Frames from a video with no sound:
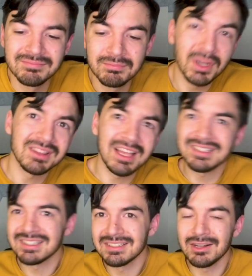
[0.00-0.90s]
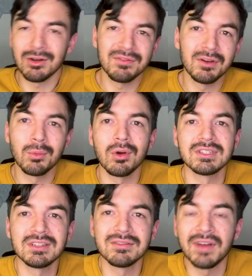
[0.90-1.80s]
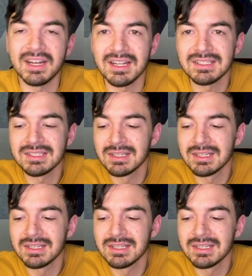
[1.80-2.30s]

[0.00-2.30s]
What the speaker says: But that's, you know, if you're more into finance.